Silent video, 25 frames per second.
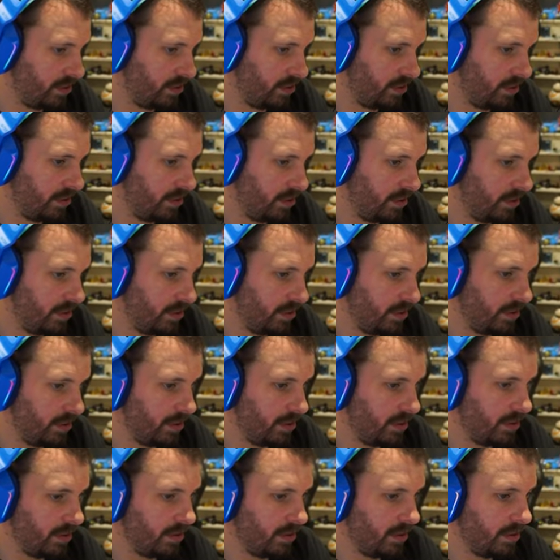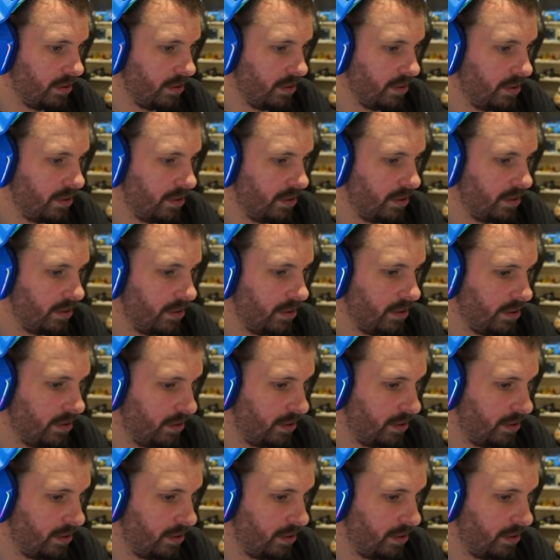Nothing is said.